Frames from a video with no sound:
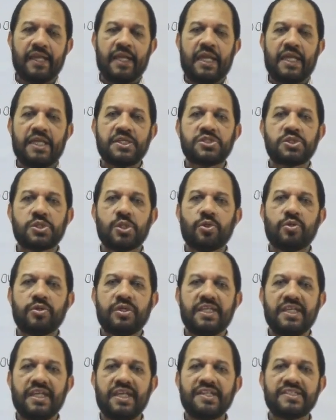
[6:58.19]
And
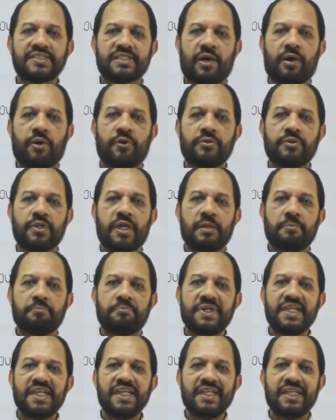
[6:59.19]
short E sound,
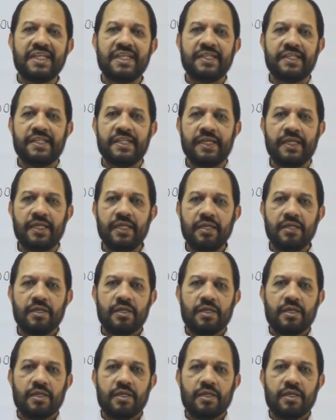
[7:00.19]
B E D,